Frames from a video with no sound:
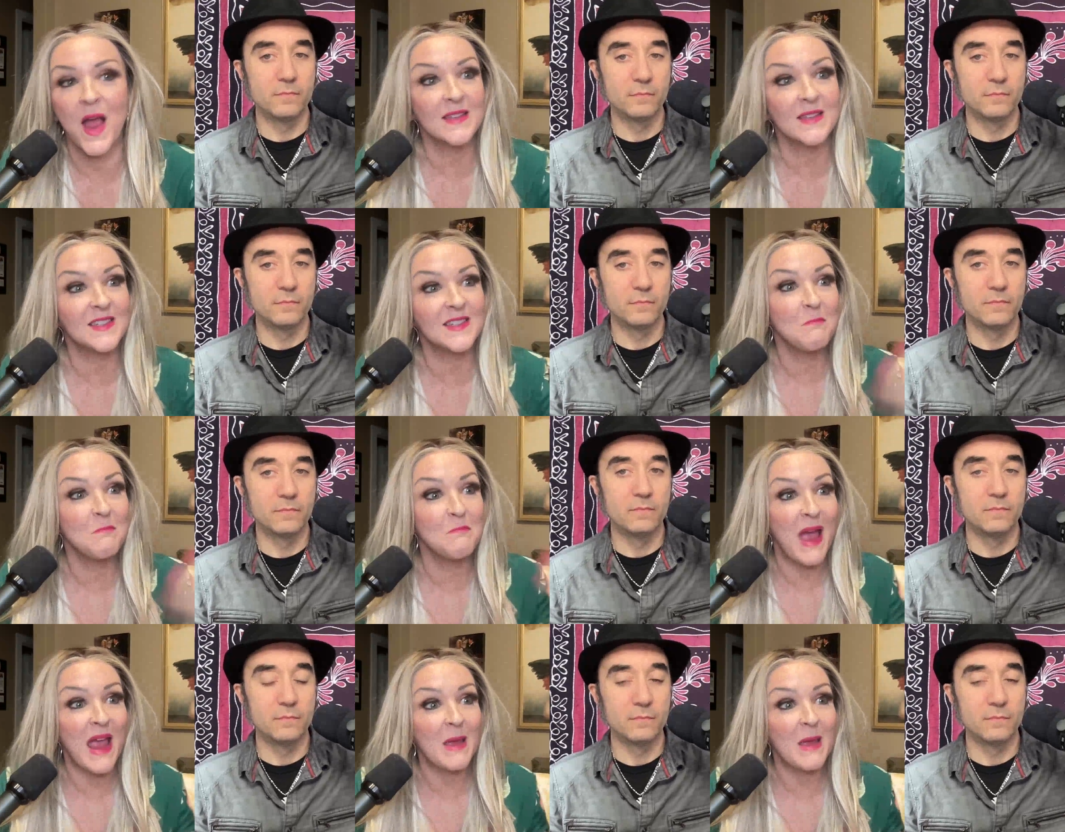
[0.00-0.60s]
Speaker 1: I
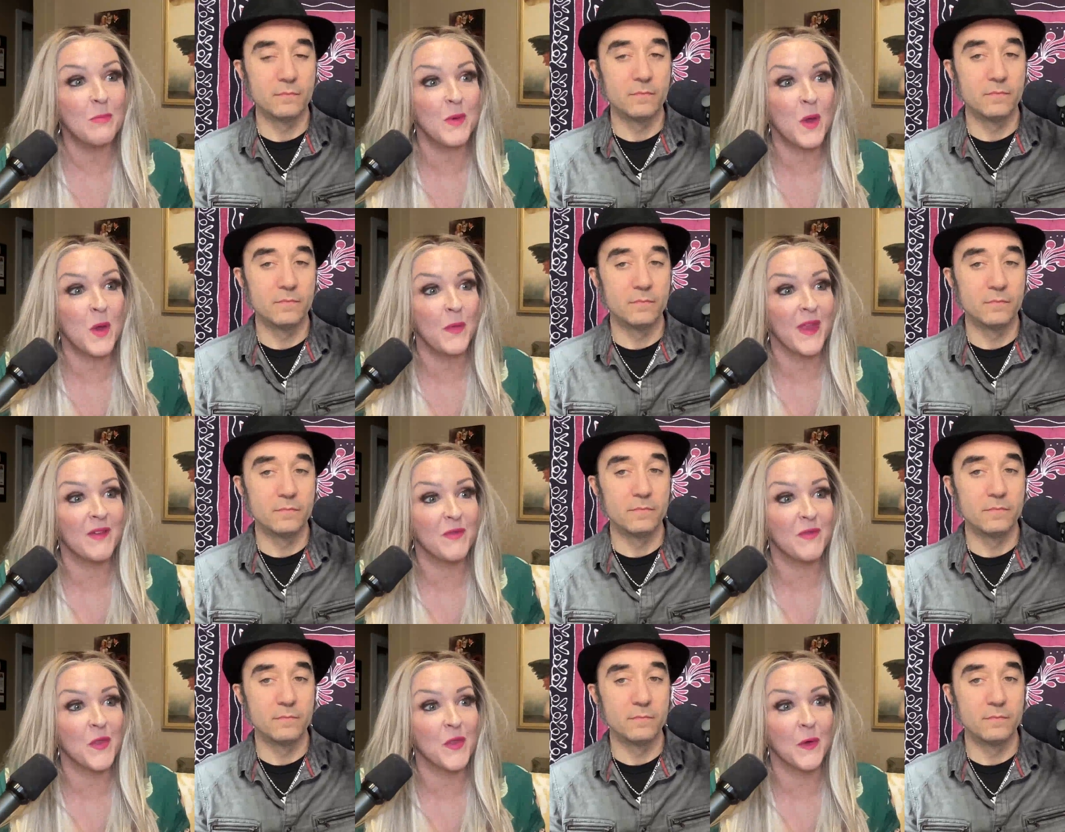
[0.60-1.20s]
said, Babe, we
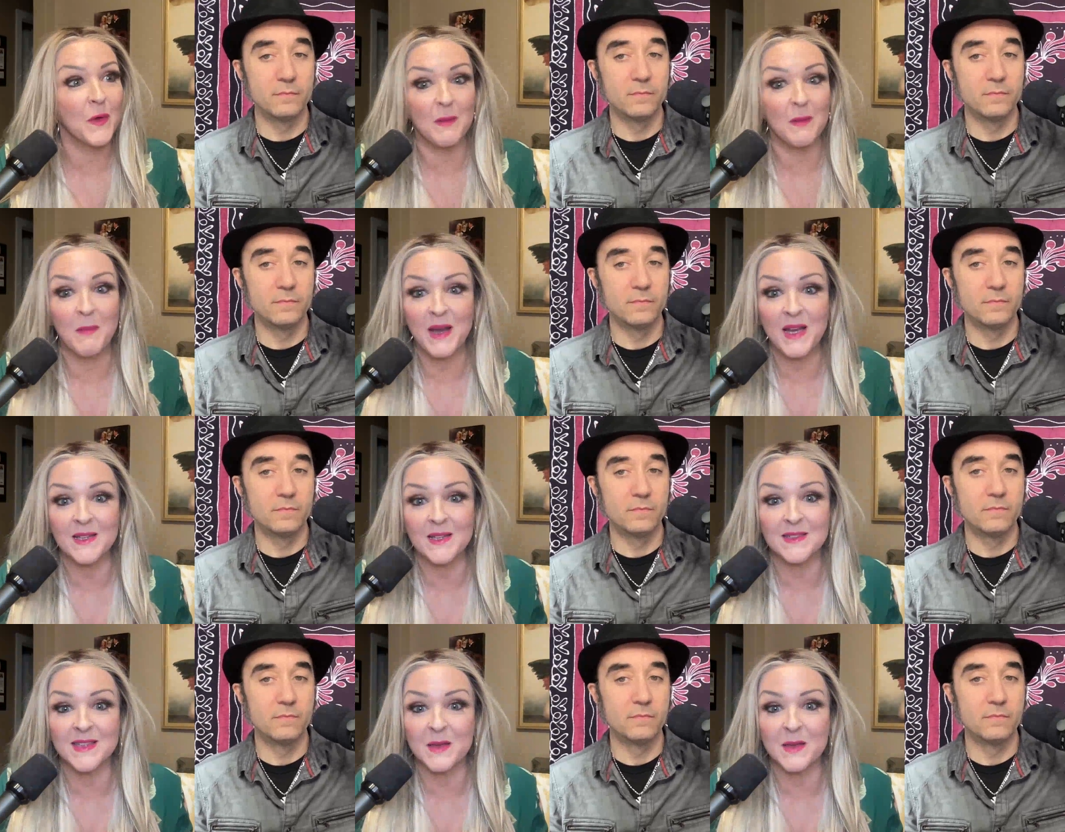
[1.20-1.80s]
only have 30
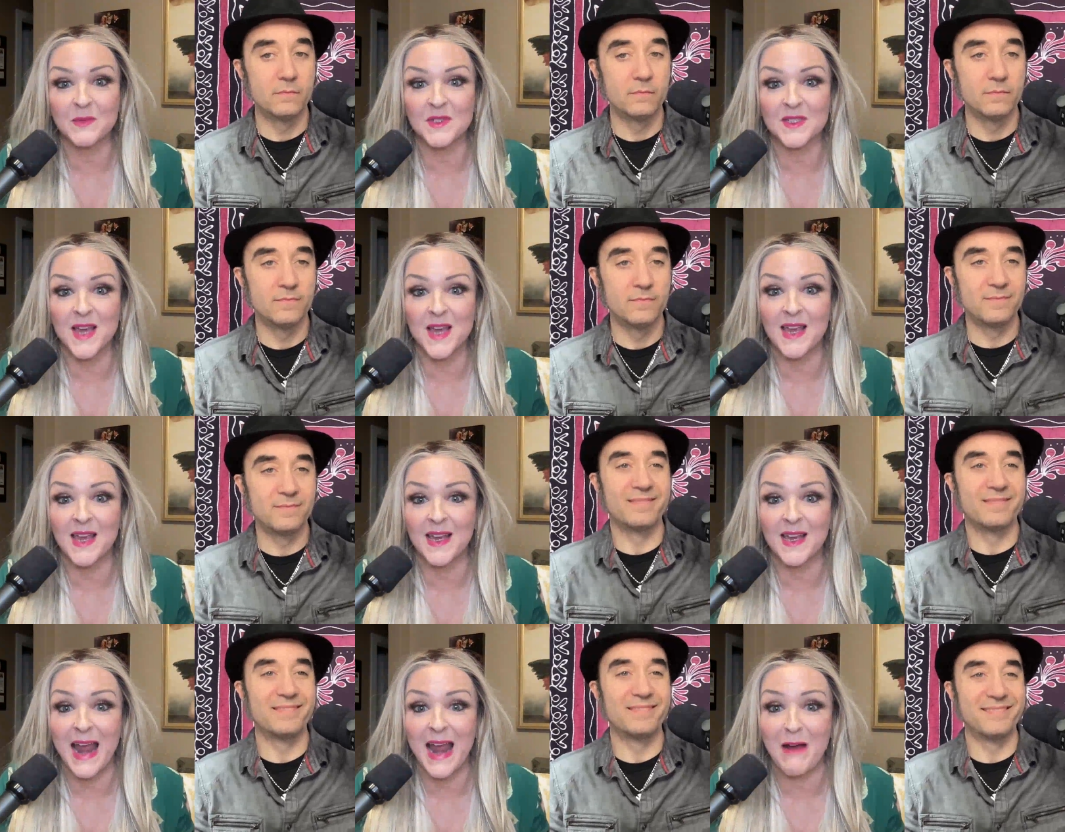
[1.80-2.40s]
minutes. That would
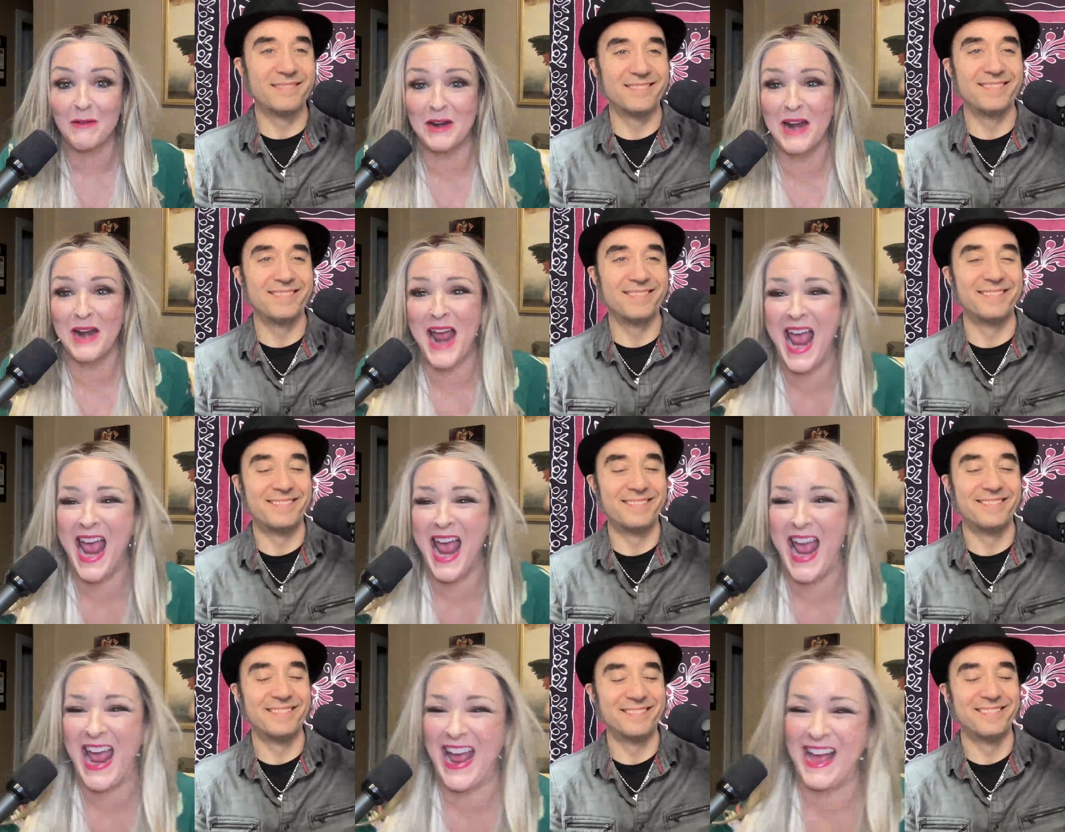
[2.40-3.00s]
take an hour and
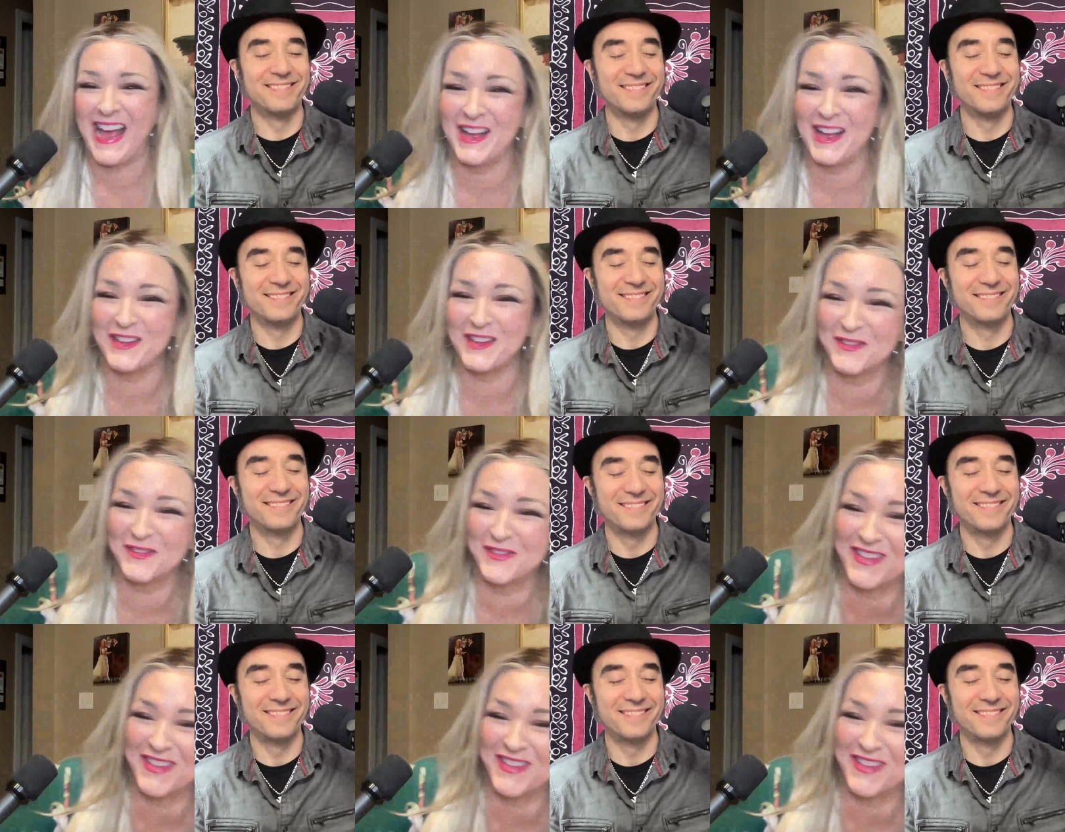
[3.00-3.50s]
a half.